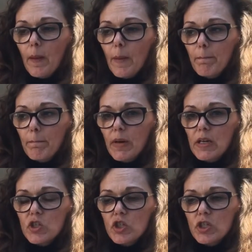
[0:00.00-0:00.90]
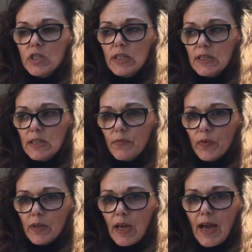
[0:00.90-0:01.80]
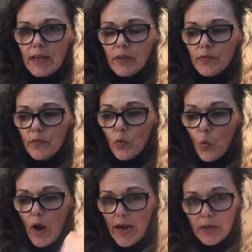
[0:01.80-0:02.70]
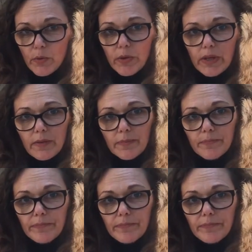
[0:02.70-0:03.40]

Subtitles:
but it's just a different kind of wiring.